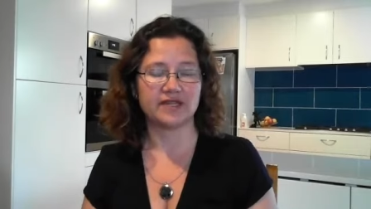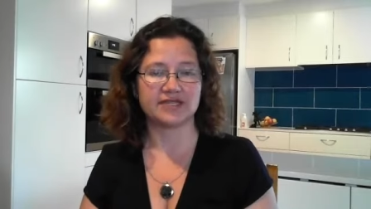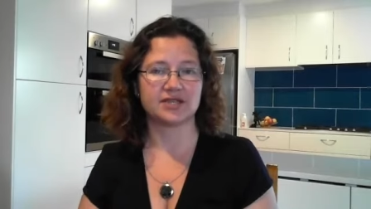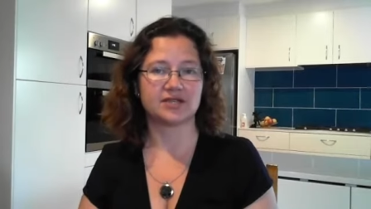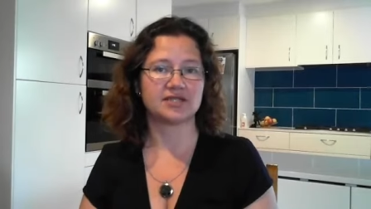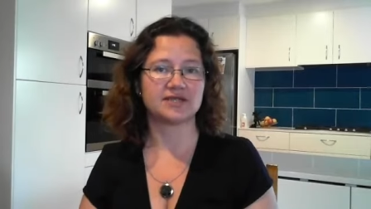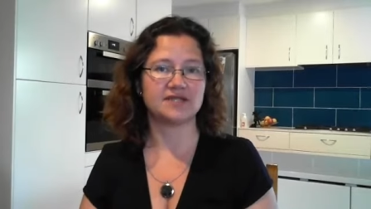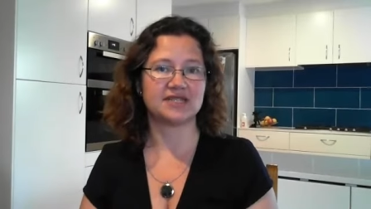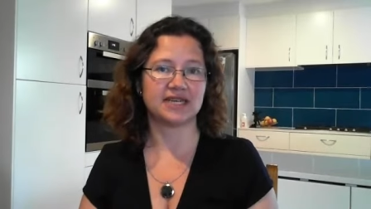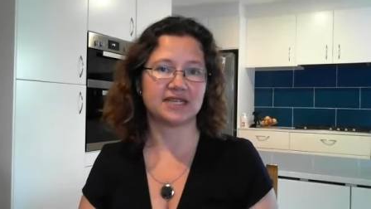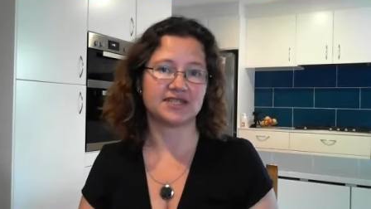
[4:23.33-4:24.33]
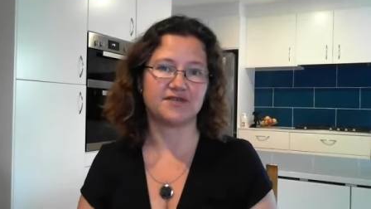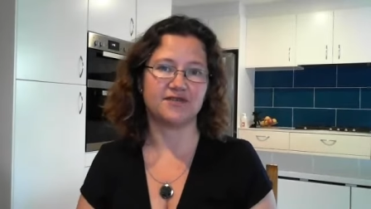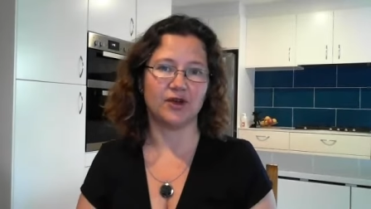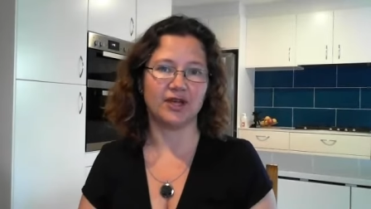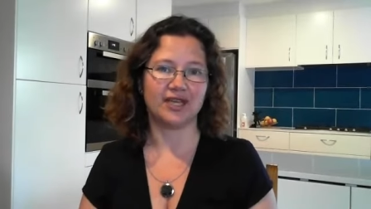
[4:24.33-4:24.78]
It's got some Douglas
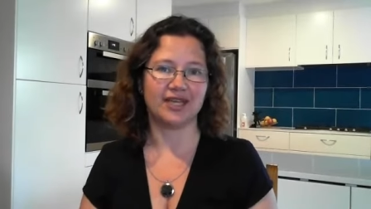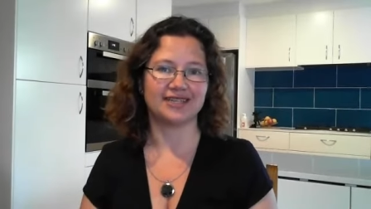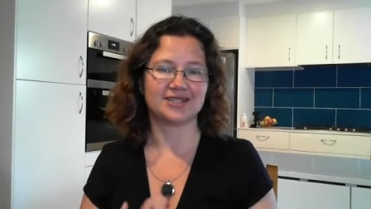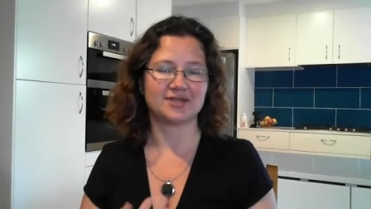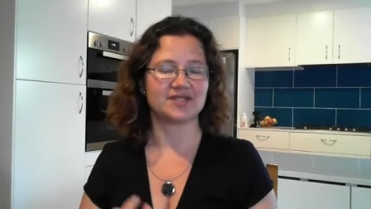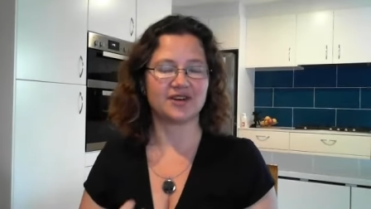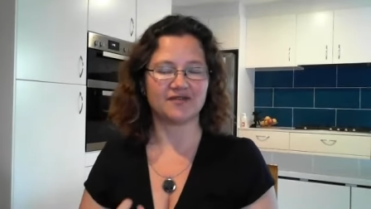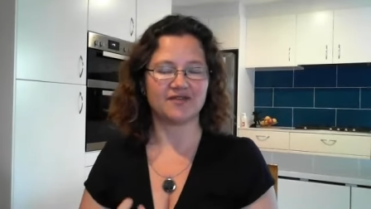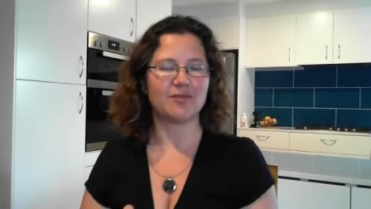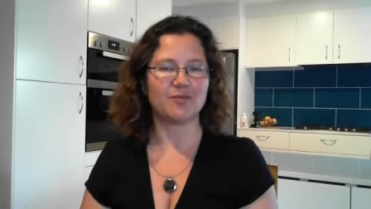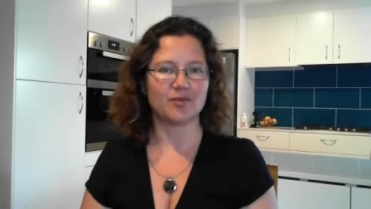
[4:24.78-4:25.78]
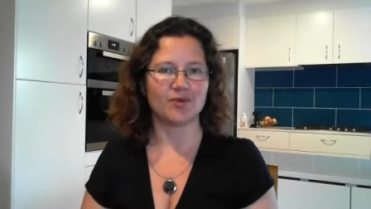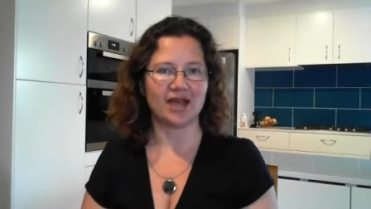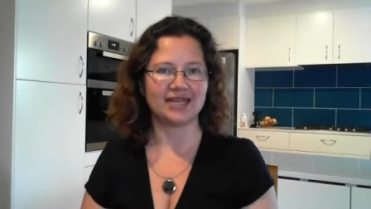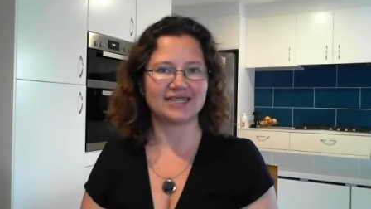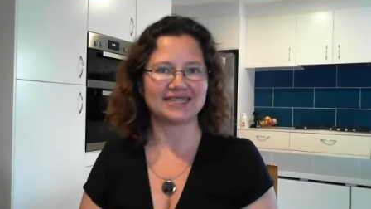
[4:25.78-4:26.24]
fir in it, so it's got a very
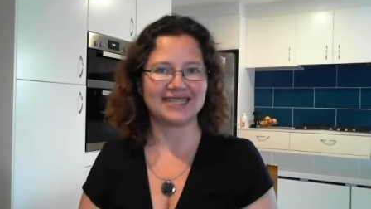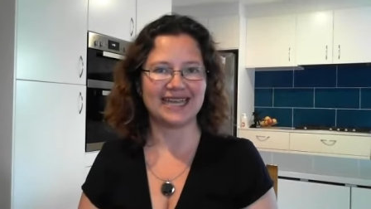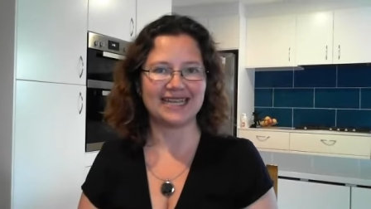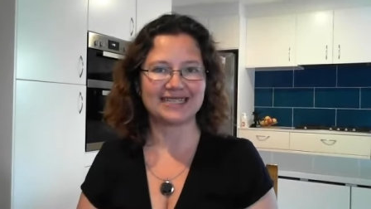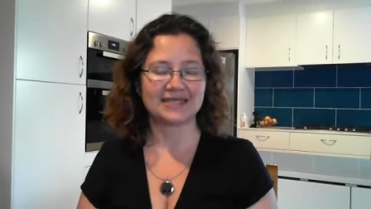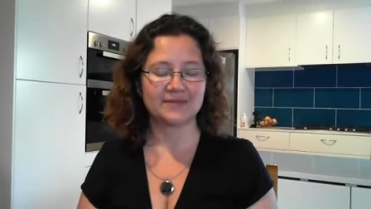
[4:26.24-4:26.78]
bright scent.